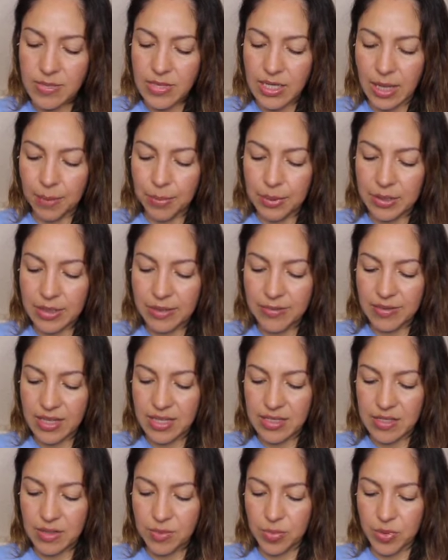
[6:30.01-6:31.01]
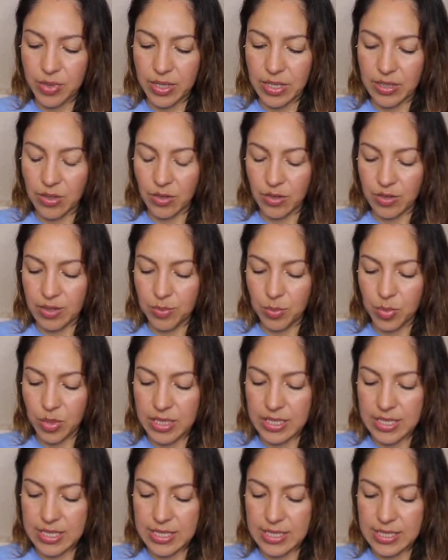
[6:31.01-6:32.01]
I believe that's the brand. No, the
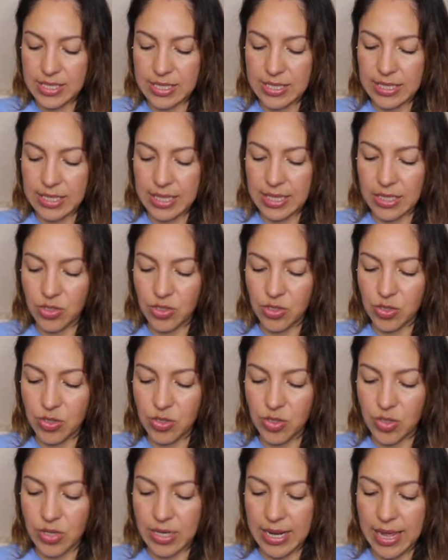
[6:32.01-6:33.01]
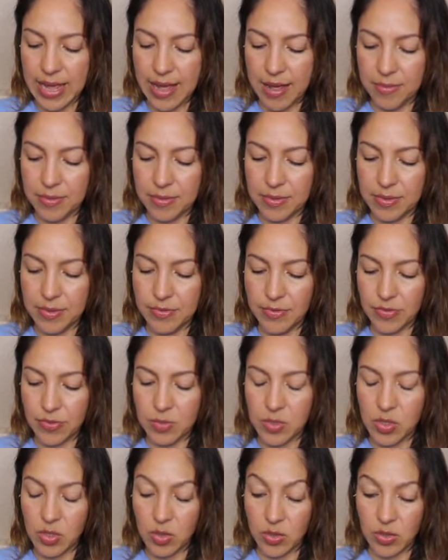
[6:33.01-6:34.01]
brand is Nature Lab
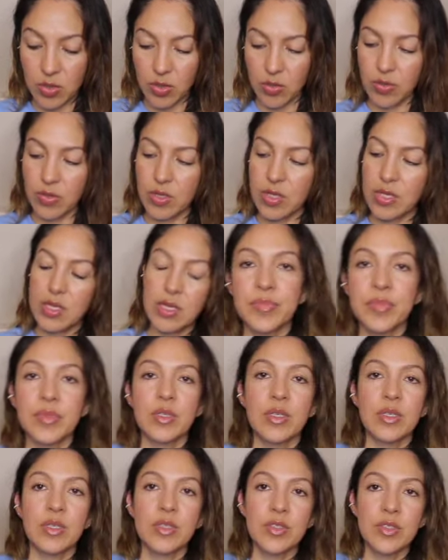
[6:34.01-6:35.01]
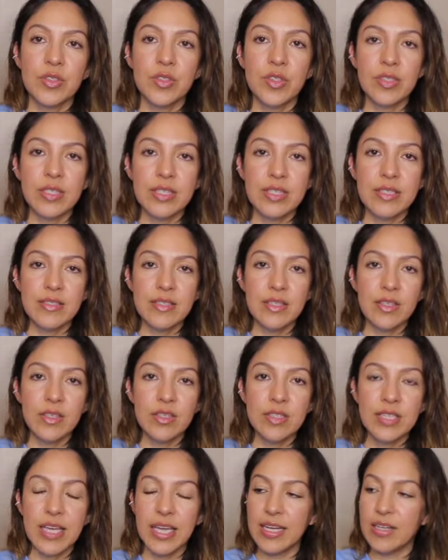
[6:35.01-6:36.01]
from Tokyo. So this is a
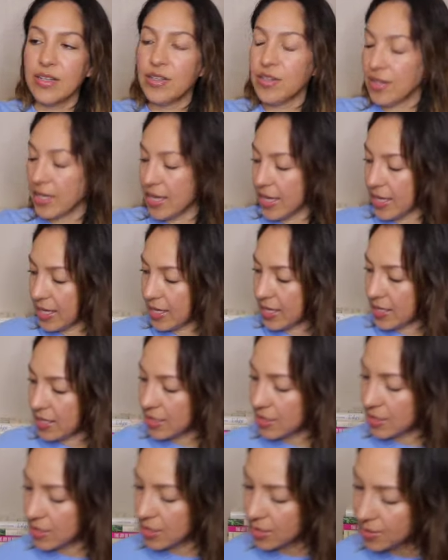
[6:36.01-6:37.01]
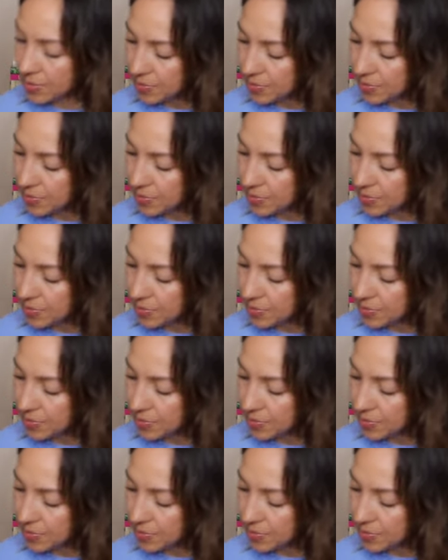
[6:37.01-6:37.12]
container, and